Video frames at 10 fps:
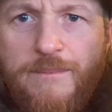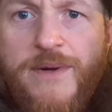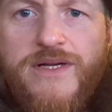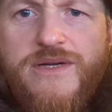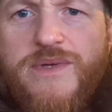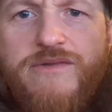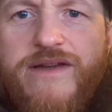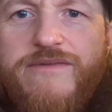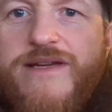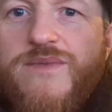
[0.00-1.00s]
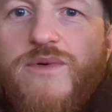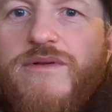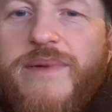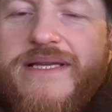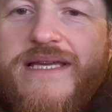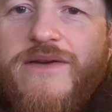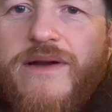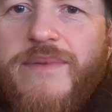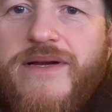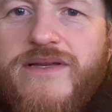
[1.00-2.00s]
but I do want to reread War and Peace
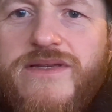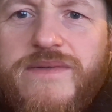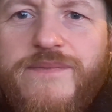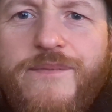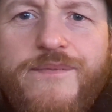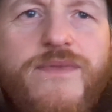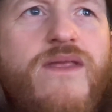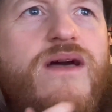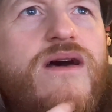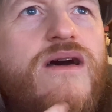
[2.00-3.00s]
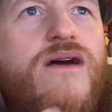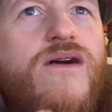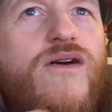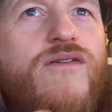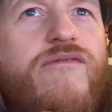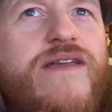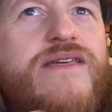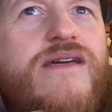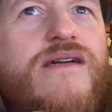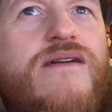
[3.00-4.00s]
anyway, because I read
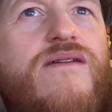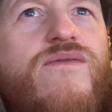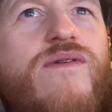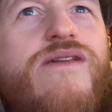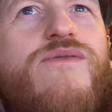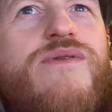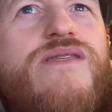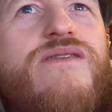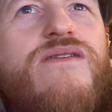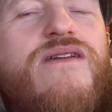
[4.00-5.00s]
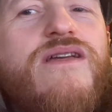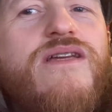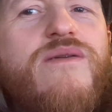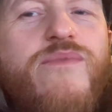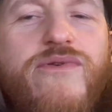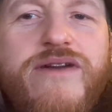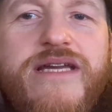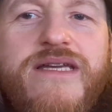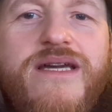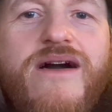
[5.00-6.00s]
it when I was pretty
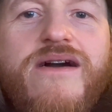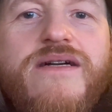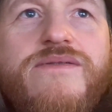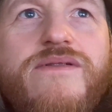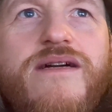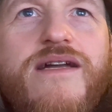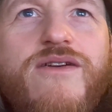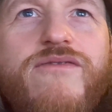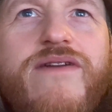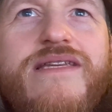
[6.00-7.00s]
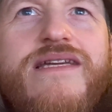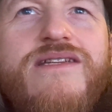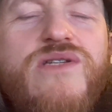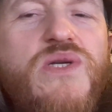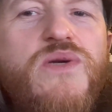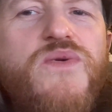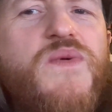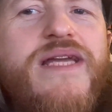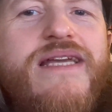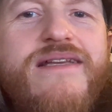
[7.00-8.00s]
young, and I read it in 2
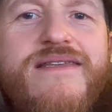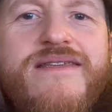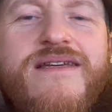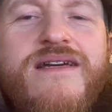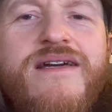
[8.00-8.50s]
weeks,